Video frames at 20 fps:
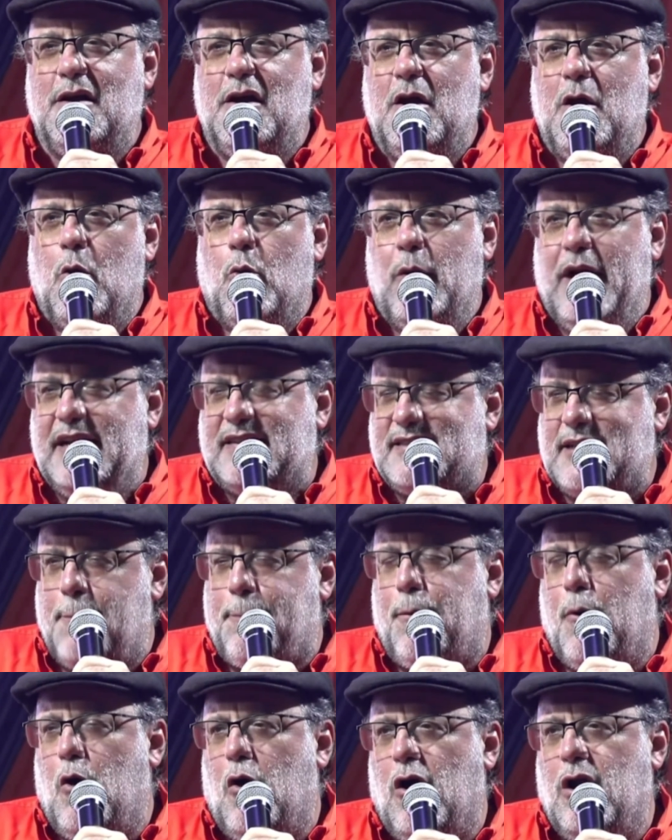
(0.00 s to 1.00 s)
We
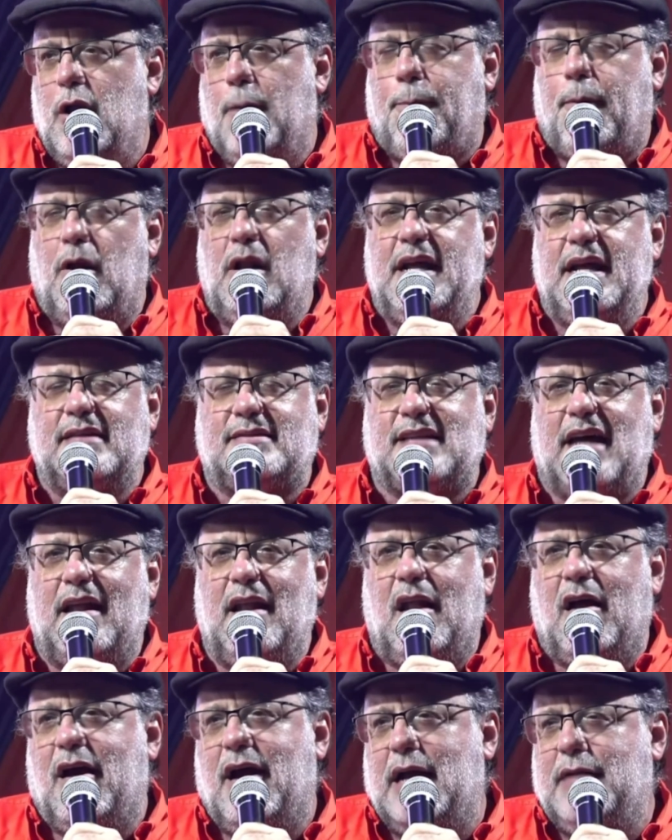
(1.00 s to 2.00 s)
support the police and
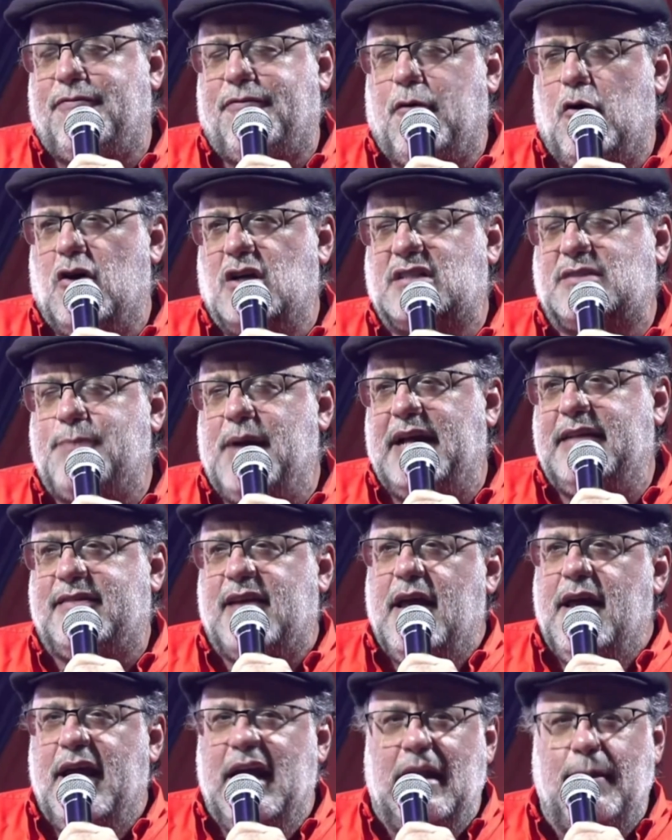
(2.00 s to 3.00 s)
law enforcement
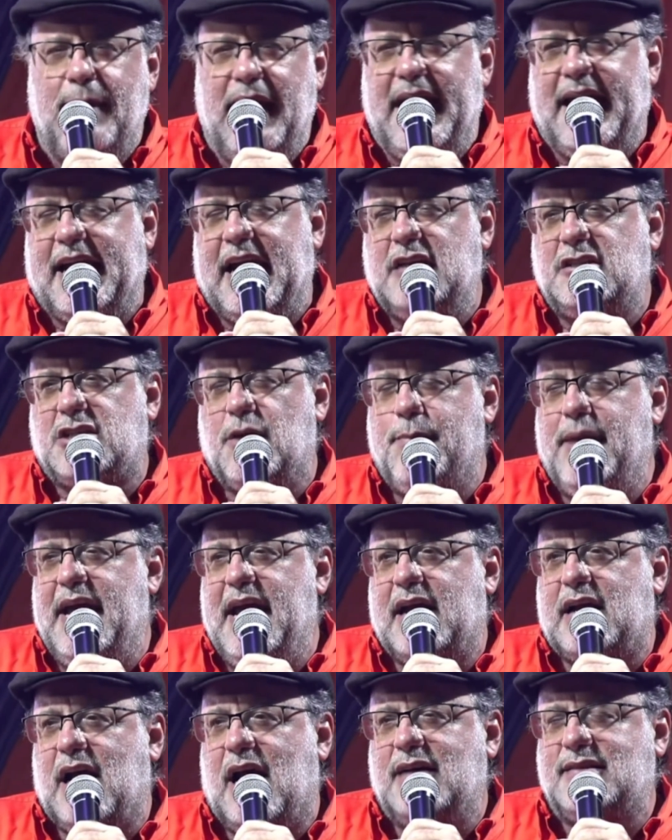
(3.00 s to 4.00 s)
in making
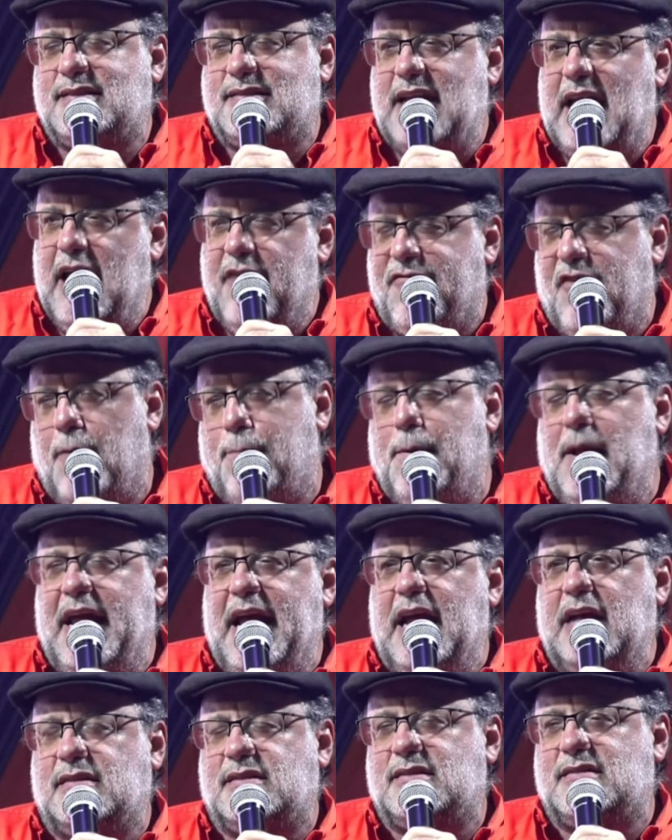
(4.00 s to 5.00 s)
Jamaica a safer
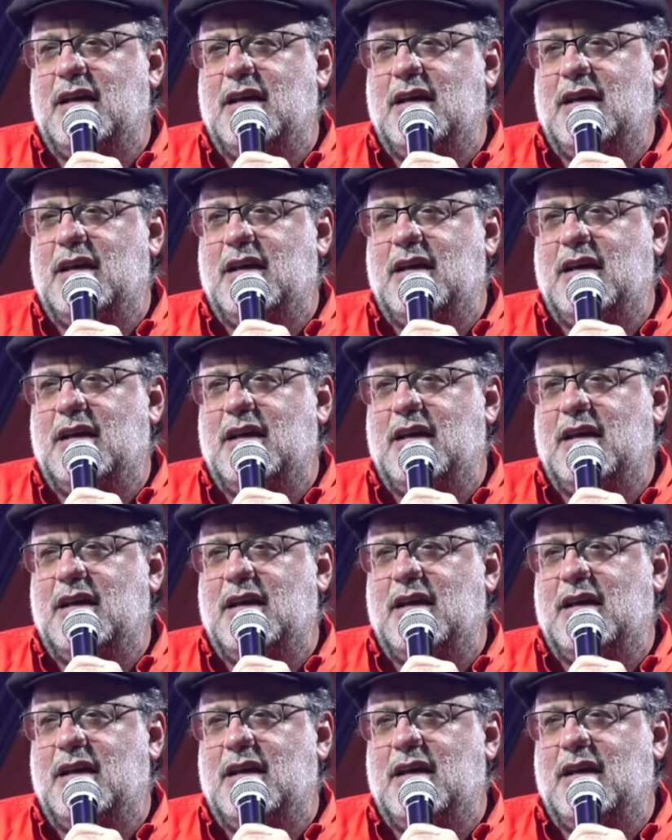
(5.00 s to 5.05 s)
place.